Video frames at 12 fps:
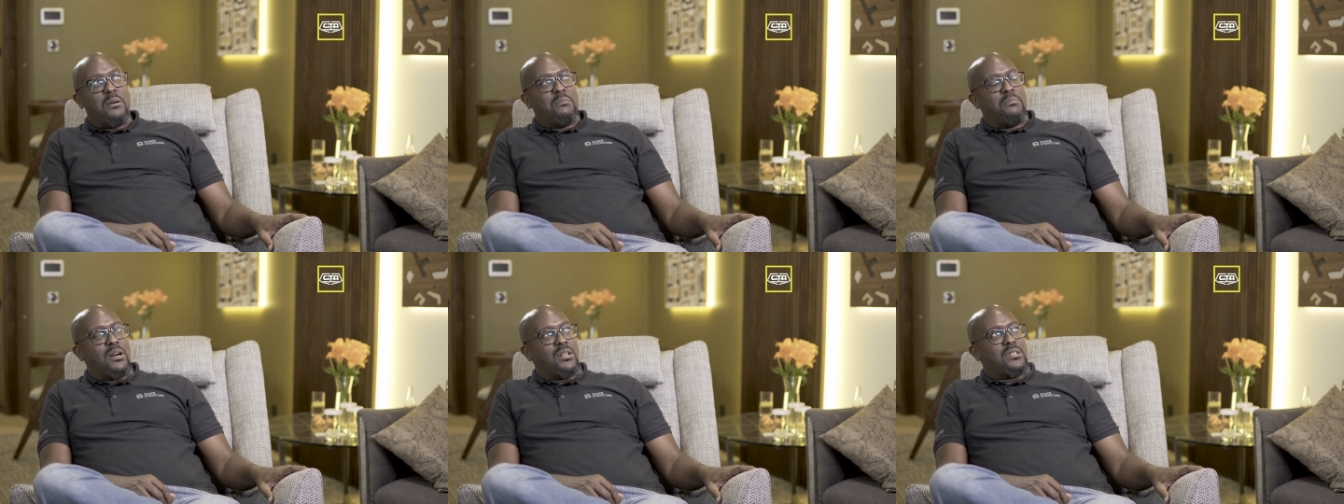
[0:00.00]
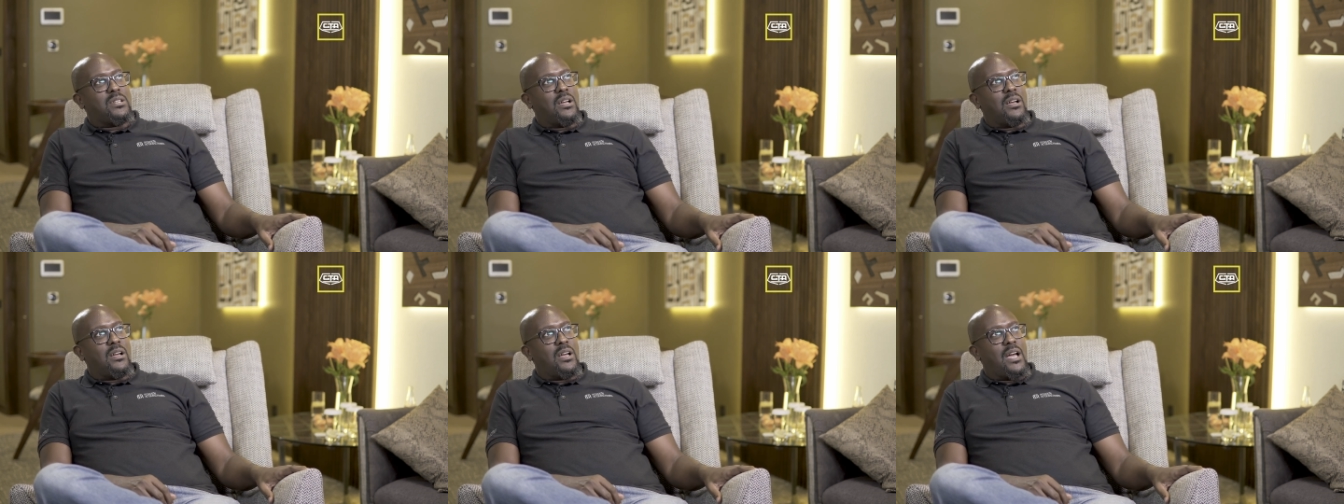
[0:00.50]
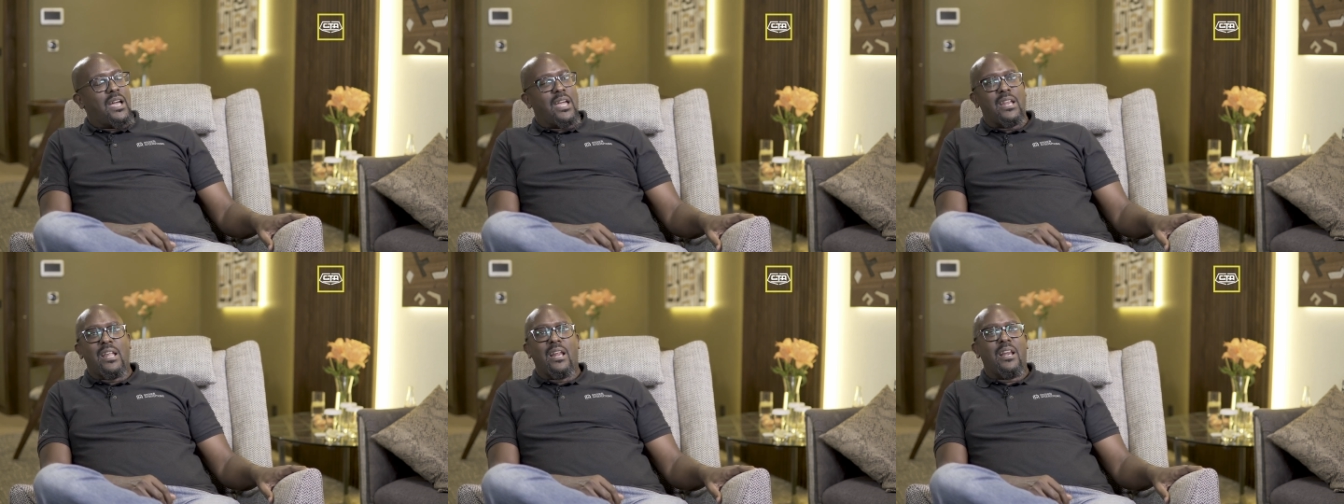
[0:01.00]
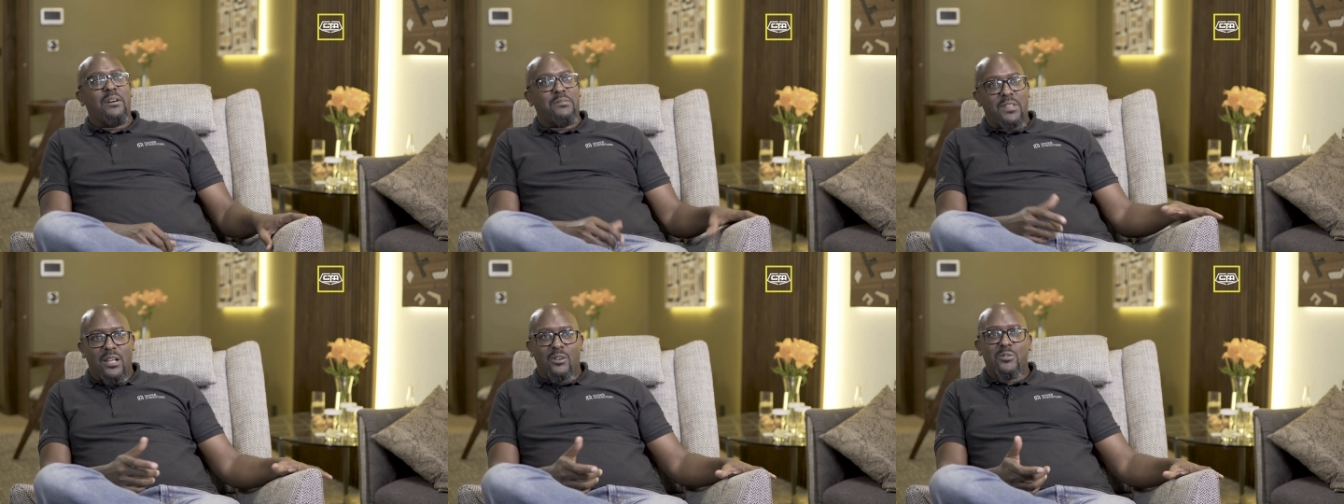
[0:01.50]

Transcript: But, uh, I, and I loved that